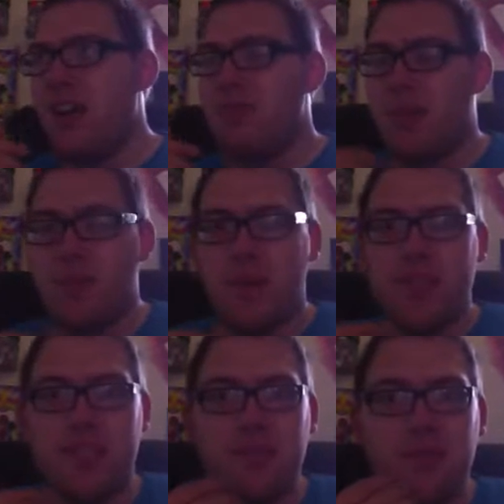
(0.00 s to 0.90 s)
me
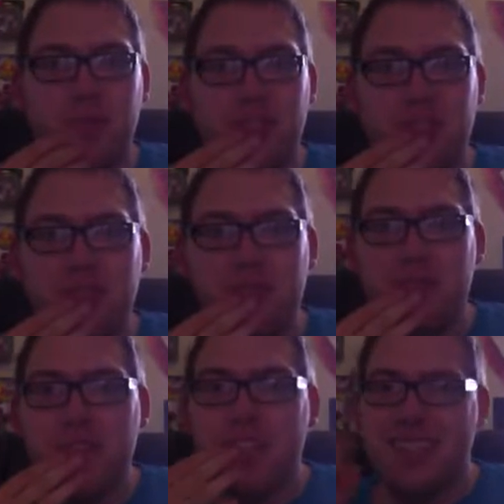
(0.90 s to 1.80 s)
personally, I've been watching it
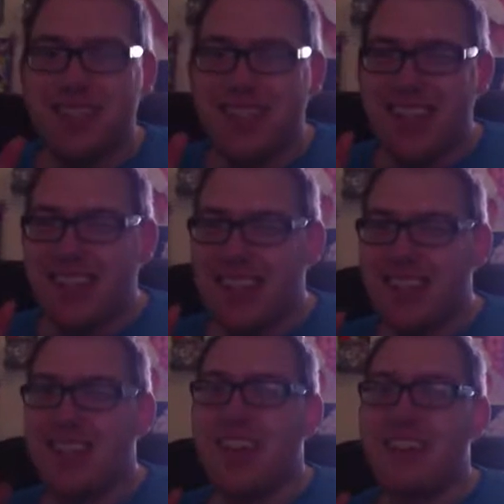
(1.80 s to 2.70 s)
really since
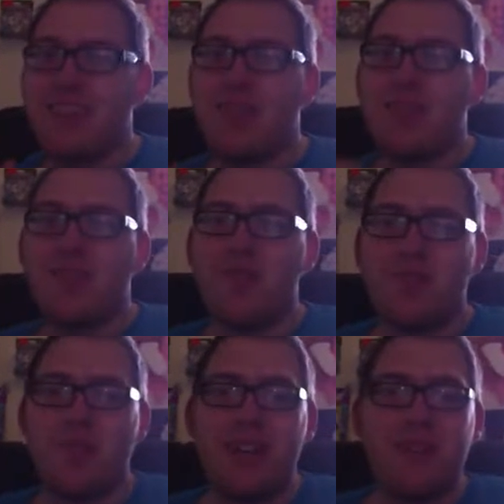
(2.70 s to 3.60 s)
1998. I think that was the first
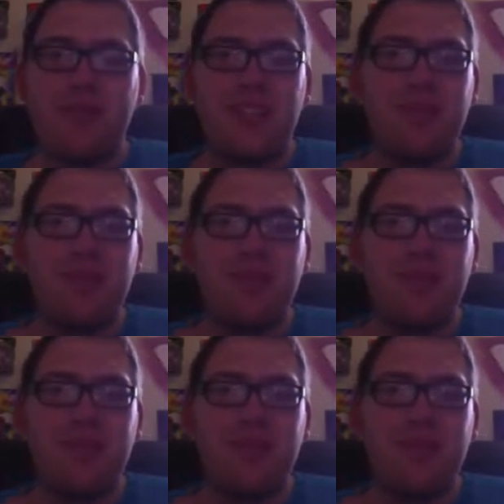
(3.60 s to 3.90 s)
one I could actually